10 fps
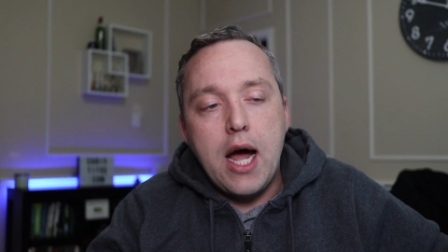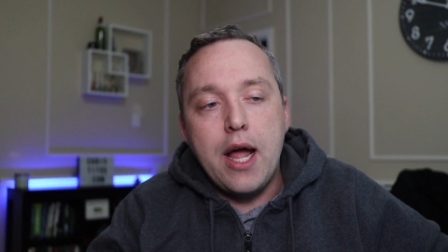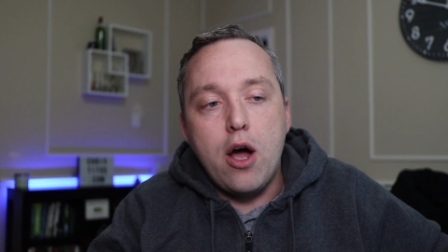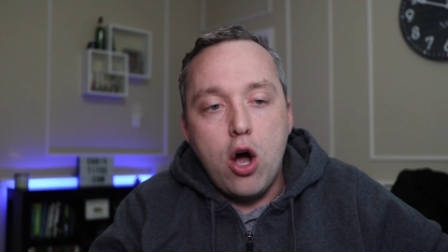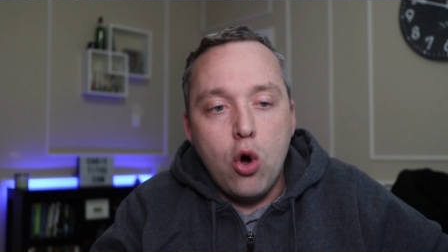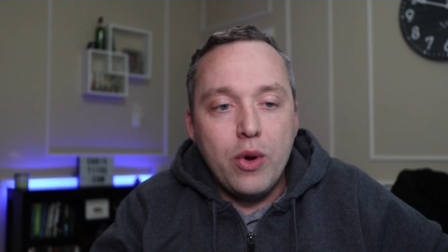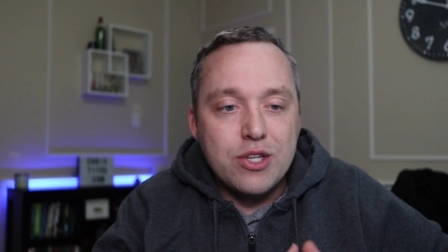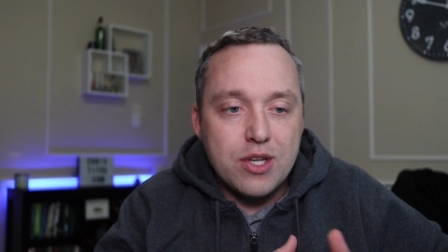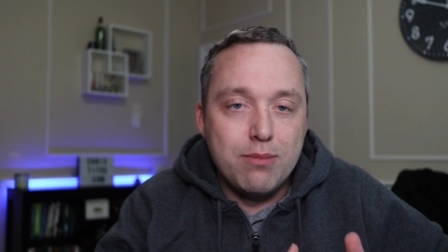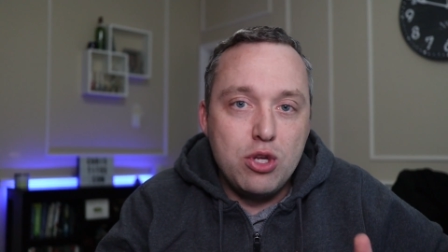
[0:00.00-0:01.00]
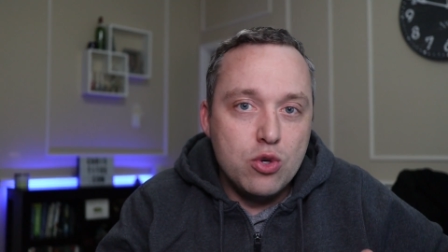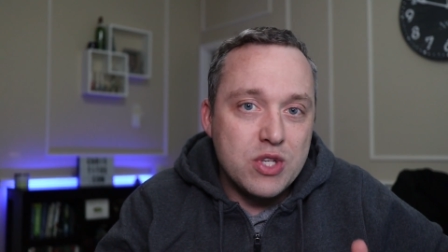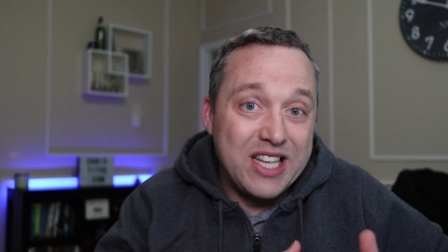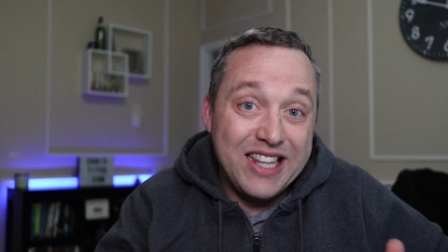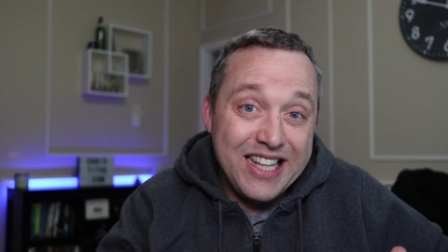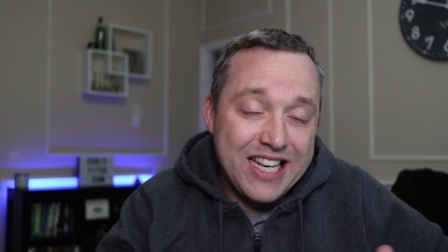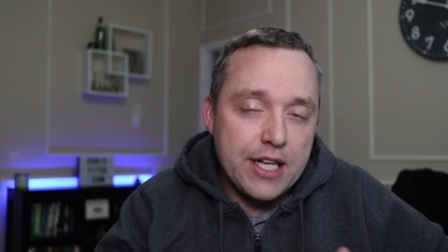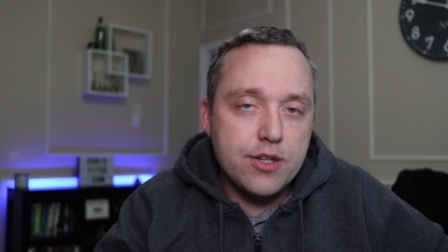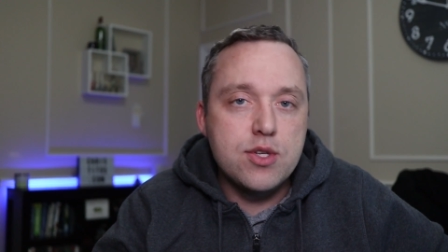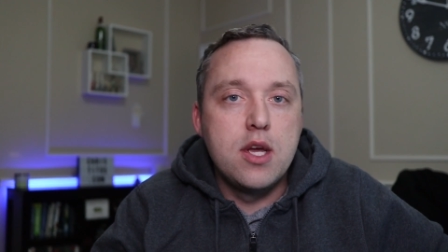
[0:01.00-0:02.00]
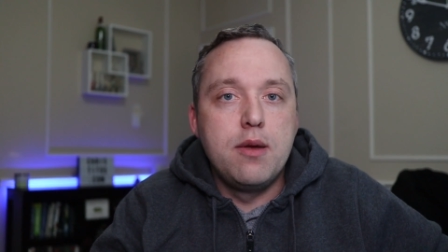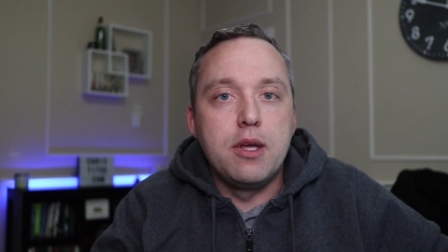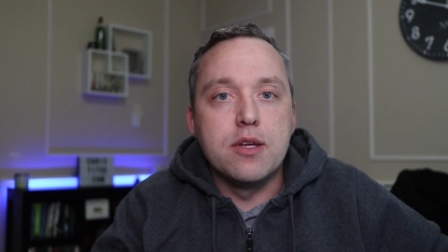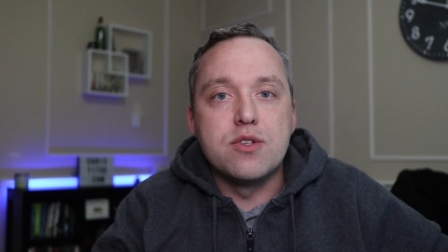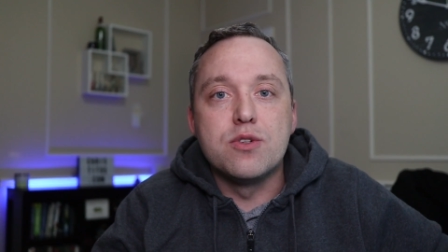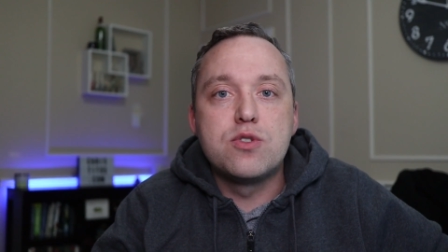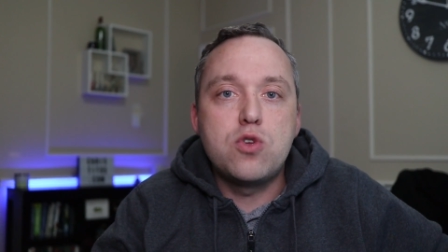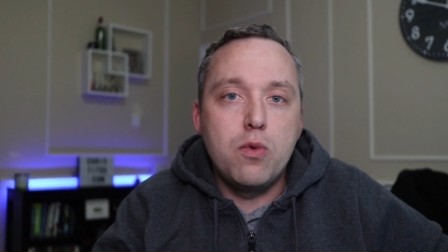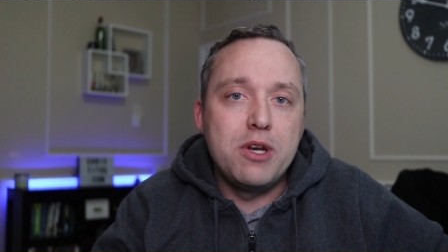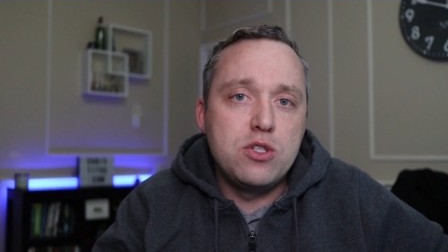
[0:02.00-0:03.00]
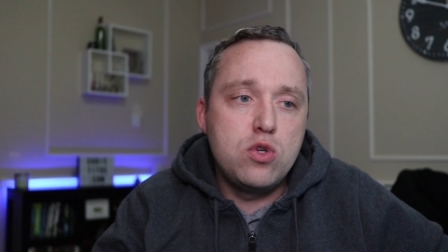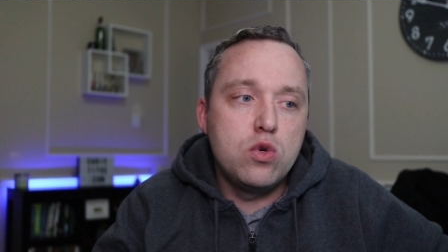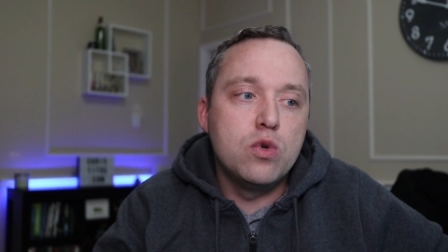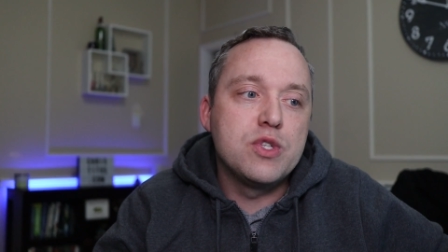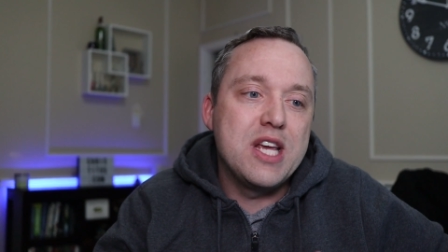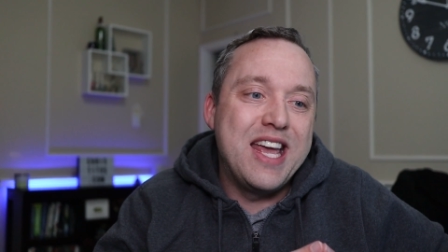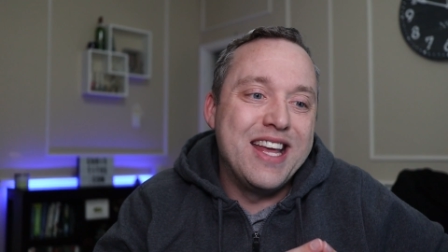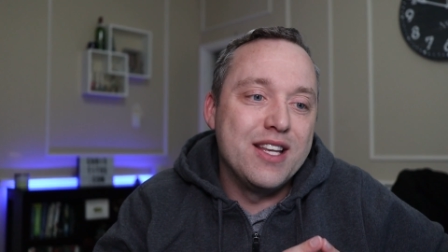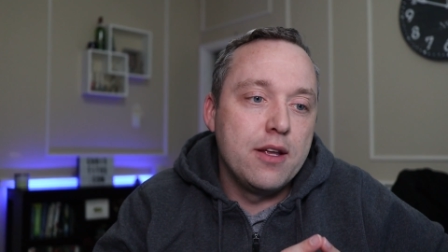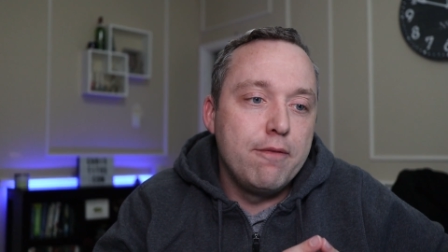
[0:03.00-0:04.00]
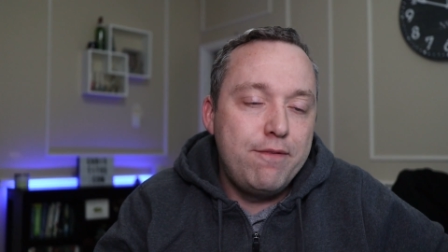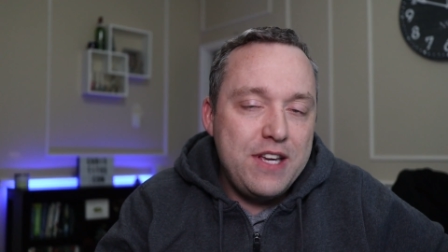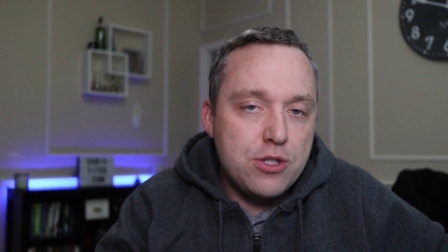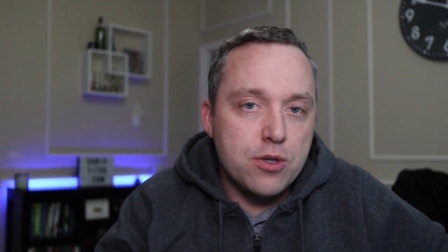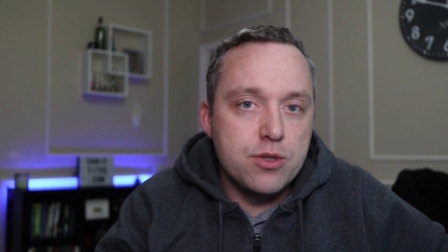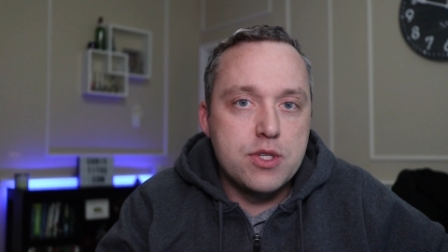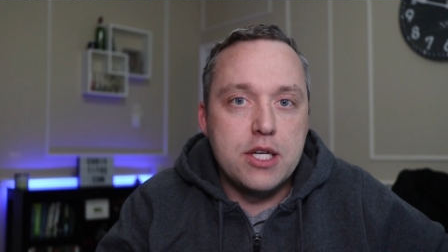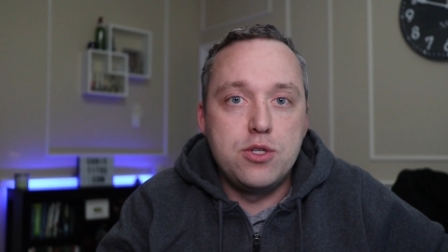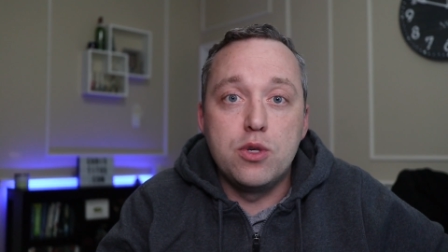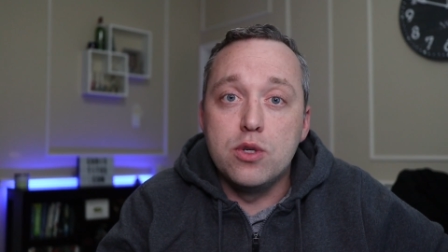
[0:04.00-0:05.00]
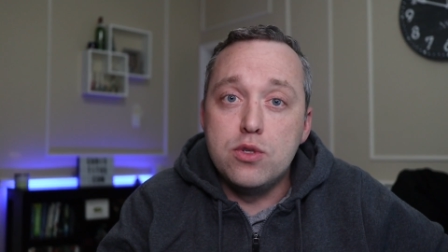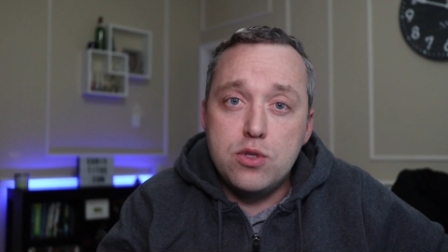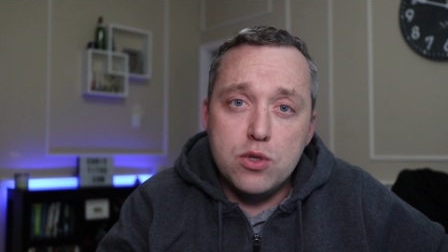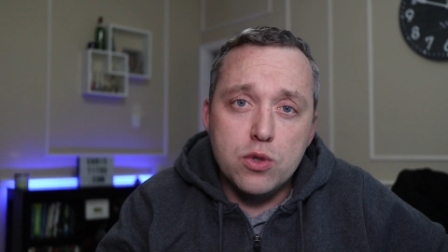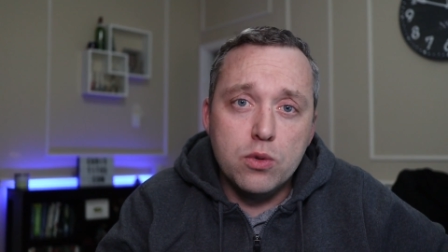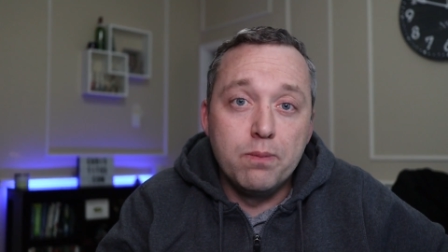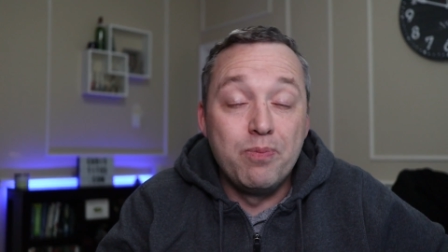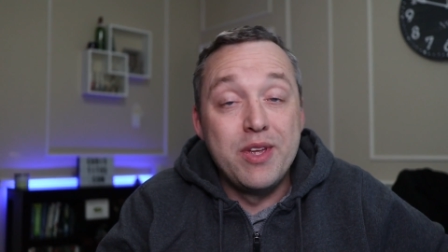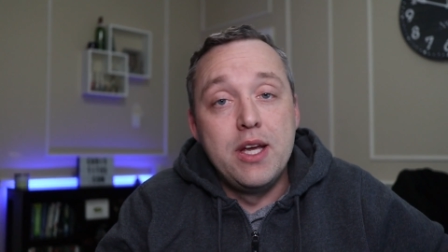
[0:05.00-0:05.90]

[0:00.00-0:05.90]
I always am using Linux, because there's so many tools and features that you can do.